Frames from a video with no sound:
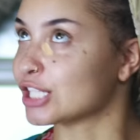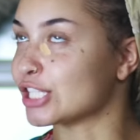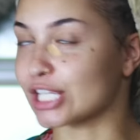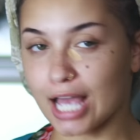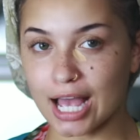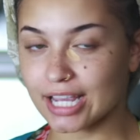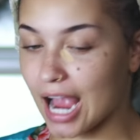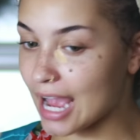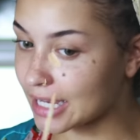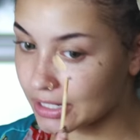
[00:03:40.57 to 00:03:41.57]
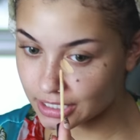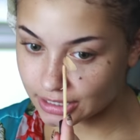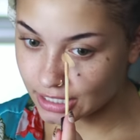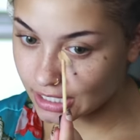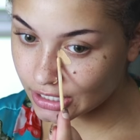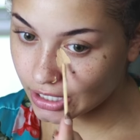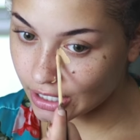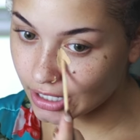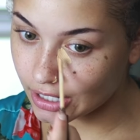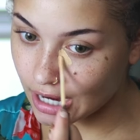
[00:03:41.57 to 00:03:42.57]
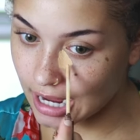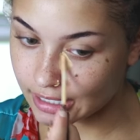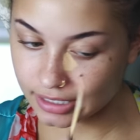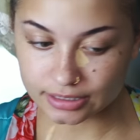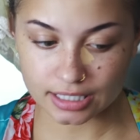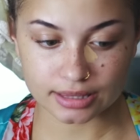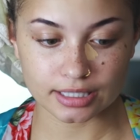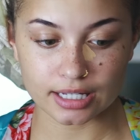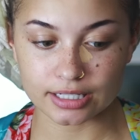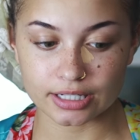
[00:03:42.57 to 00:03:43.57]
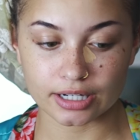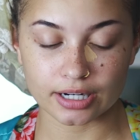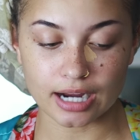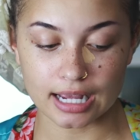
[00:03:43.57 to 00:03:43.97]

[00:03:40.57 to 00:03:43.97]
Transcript: Do y'all hear? I hear the thunder. I hear the thunder.